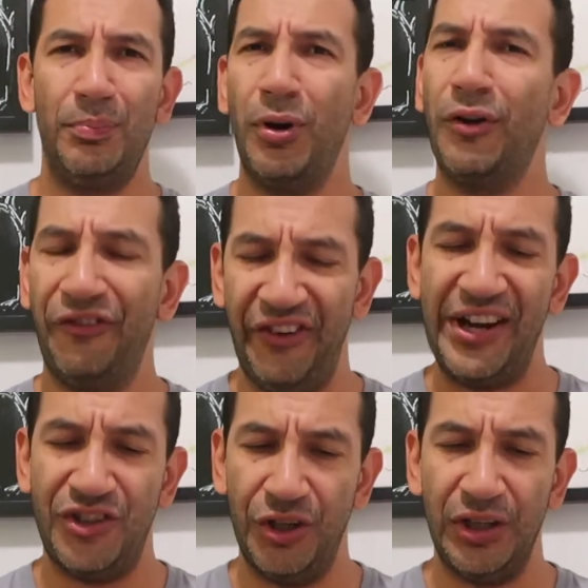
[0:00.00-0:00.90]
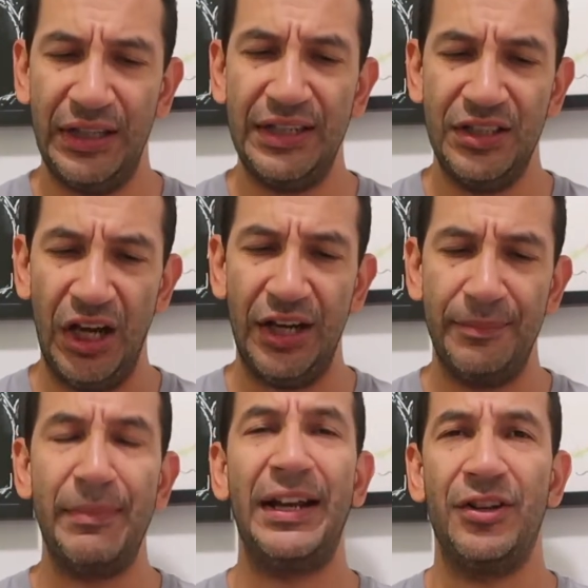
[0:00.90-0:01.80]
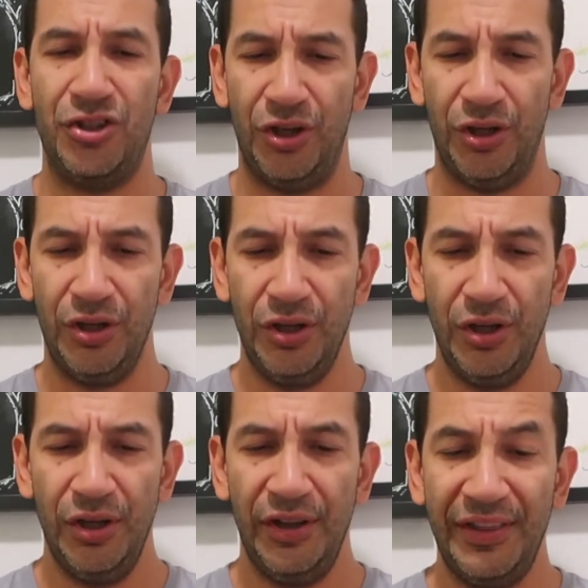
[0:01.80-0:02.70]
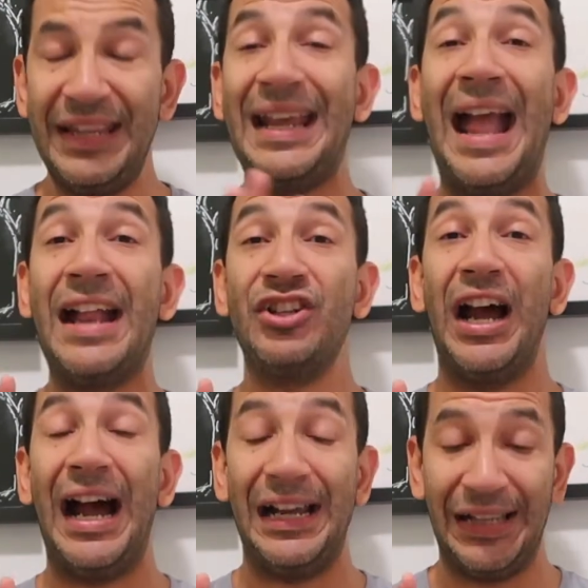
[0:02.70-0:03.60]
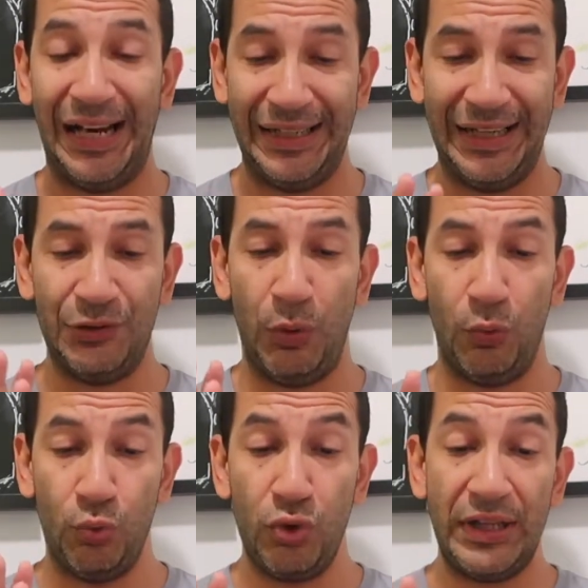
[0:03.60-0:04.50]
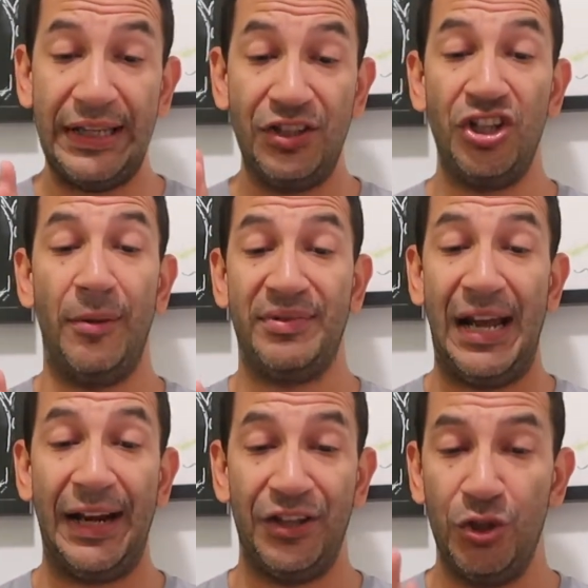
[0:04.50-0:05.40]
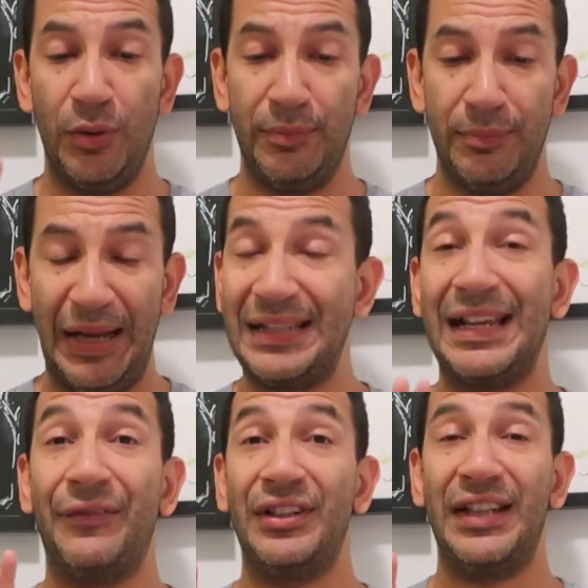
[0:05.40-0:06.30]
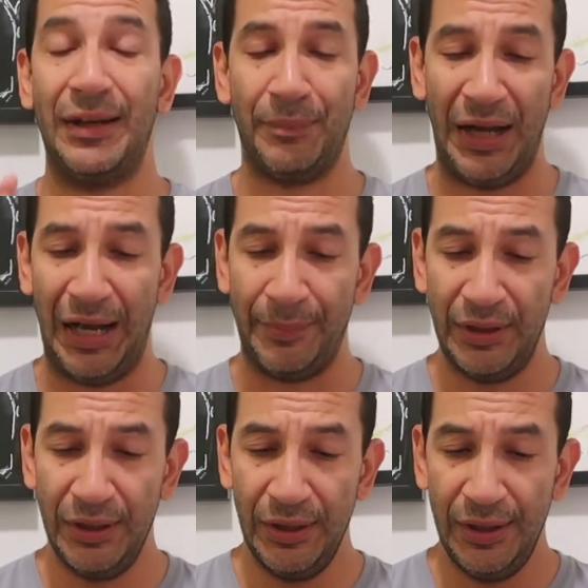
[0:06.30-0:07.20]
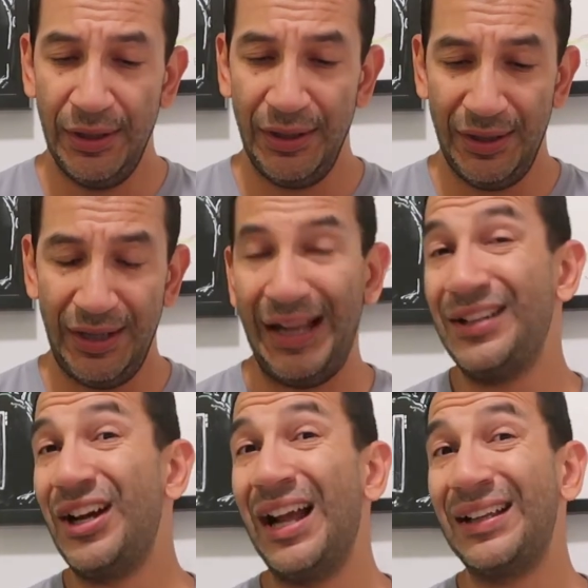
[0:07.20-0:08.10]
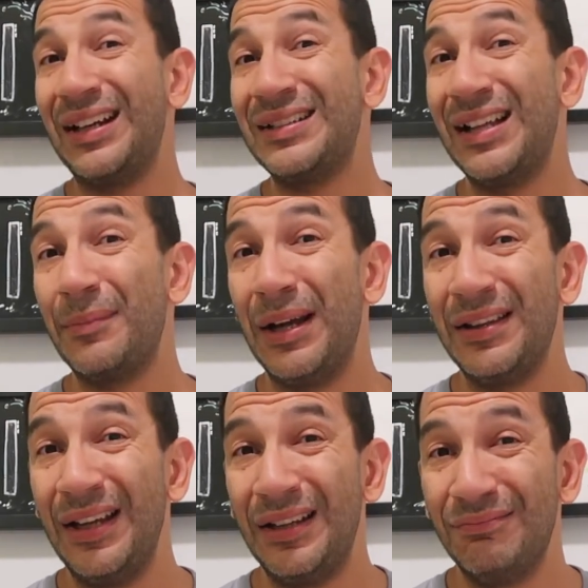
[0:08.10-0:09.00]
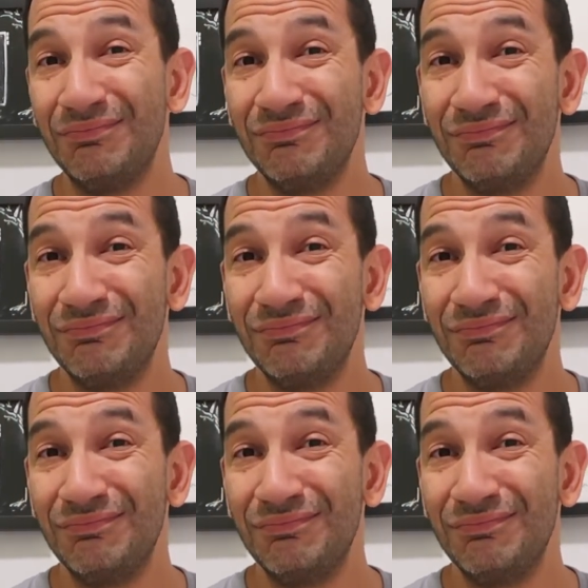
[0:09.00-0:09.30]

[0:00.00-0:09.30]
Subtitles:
professionally done miniature, the edge highlighting is what really jumps out at you and makes everything pop. Edge highlighting is not my thing.